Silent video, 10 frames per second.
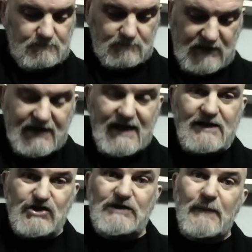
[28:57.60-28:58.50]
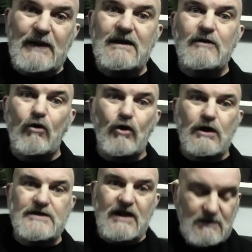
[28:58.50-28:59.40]
they're getting cheaper all the
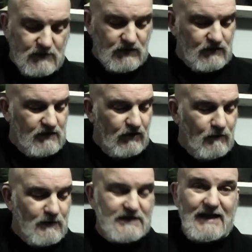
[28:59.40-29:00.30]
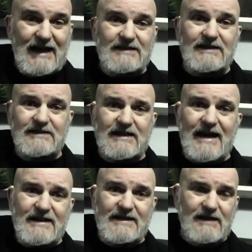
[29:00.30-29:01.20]
time, so they're always handy to
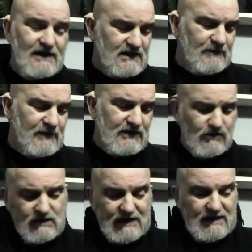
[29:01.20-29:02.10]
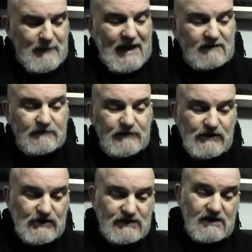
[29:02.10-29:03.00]
carry something like this. You could get the paneled
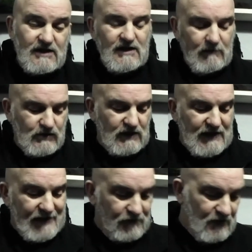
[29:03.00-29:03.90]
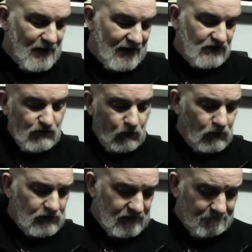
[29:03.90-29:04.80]
versions, which you can hang on your as you're
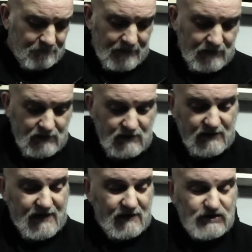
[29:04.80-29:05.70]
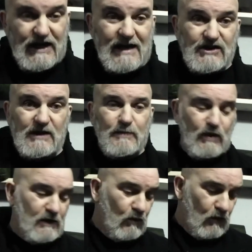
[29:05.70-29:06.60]
walking, and that'll charge up while
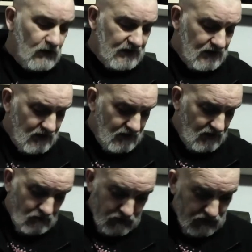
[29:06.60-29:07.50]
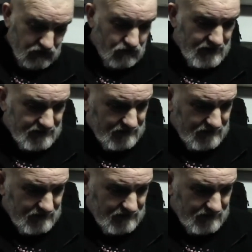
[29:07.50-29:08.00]
you're walking, which is great.